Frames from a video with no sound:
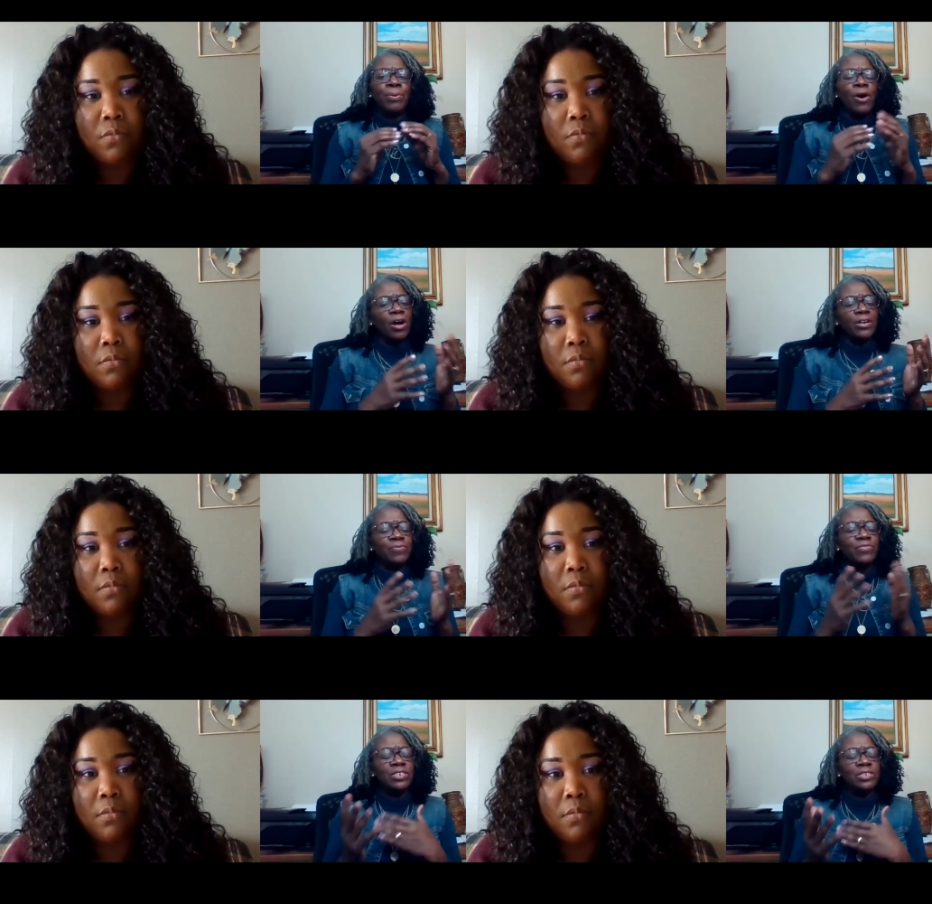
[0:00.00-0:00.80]
Speaker 1: a
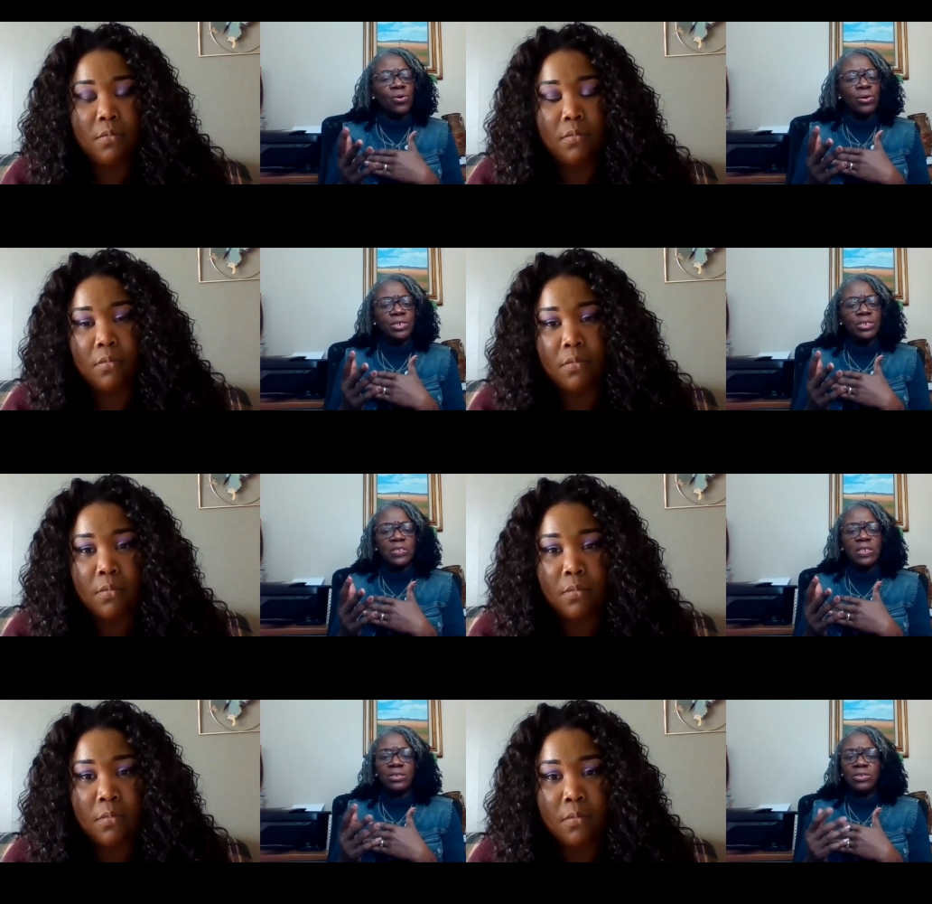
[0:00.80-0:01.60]
part of this
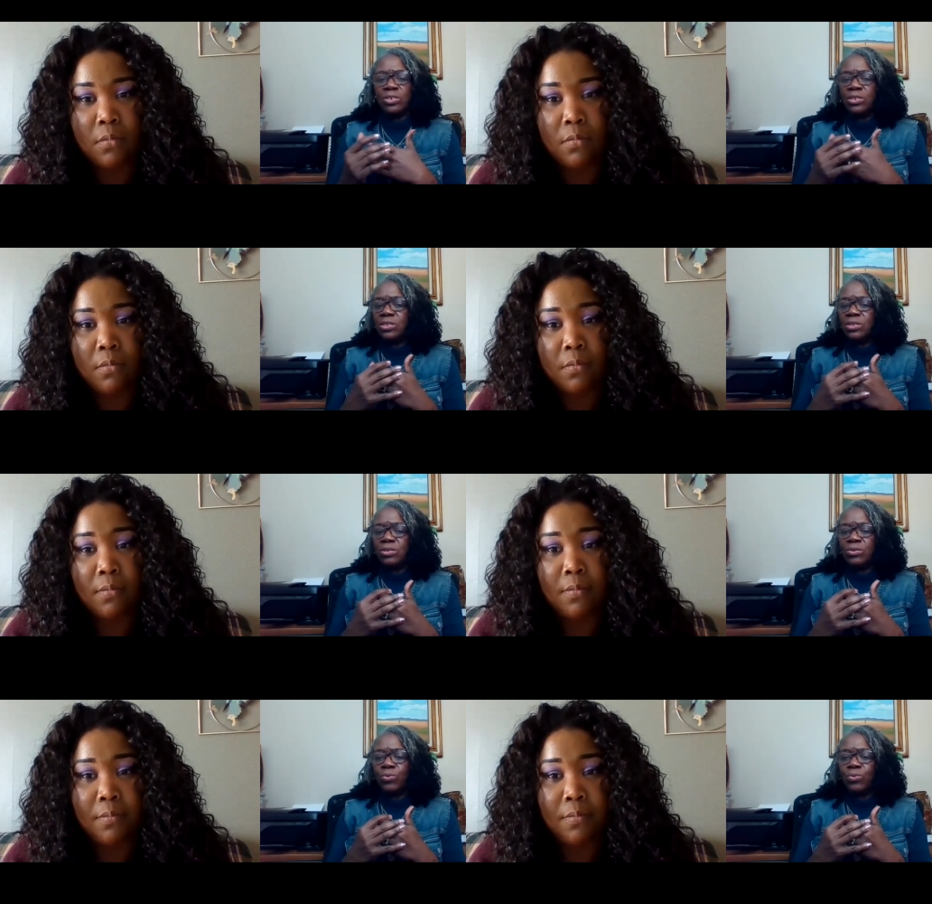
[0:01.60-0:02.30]
organization,